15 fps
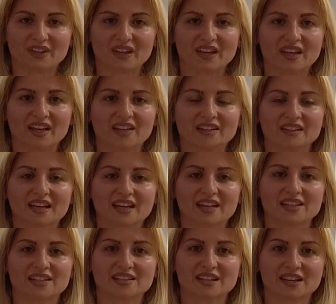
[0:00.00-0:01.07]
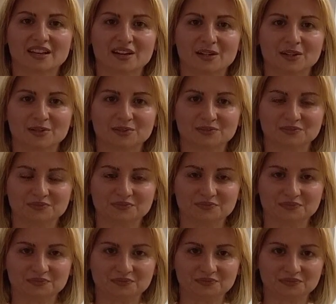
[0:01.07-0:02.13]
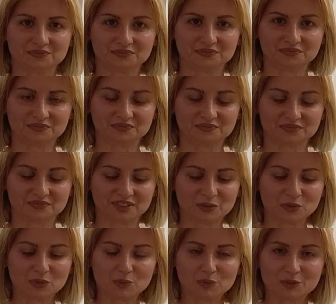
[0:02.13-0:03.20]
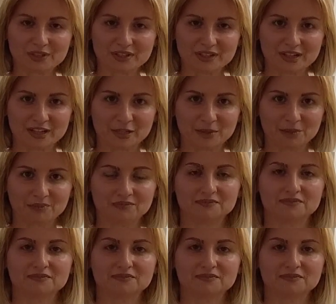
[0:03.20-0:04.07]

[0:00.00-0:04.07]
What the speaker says: and exhale. And 1 more time.